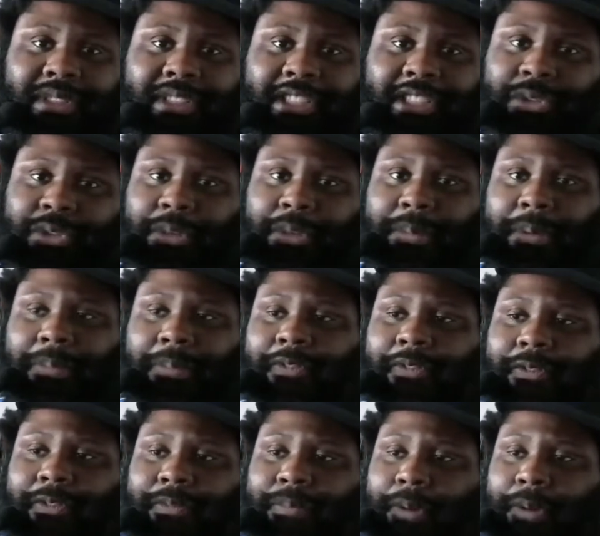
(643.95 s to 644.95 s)
This would have been
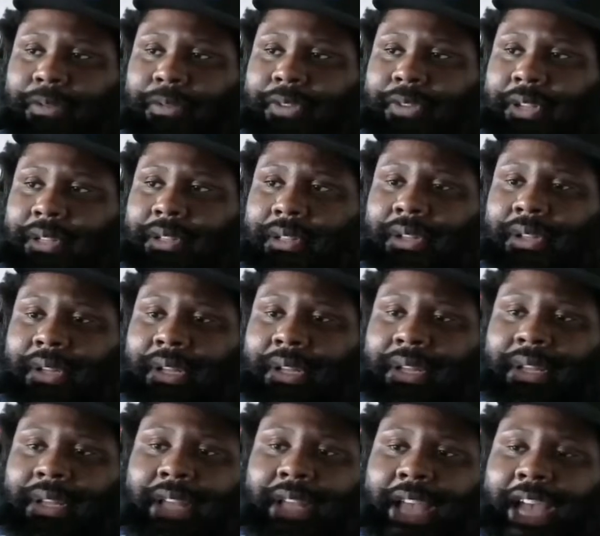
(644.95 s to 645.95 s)
perfect.
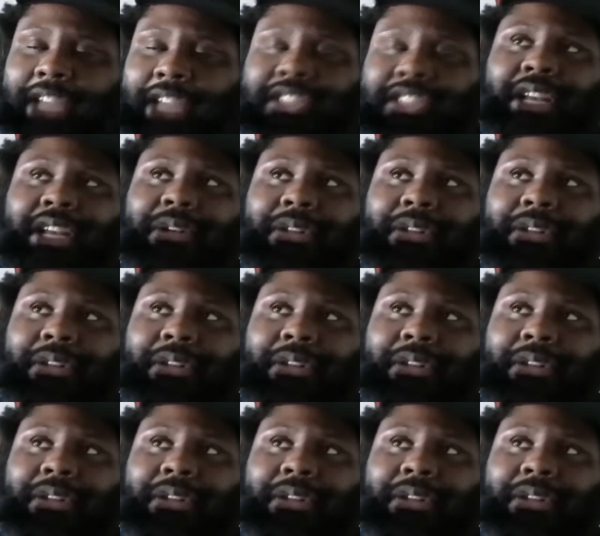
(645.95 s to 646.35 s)
Actually,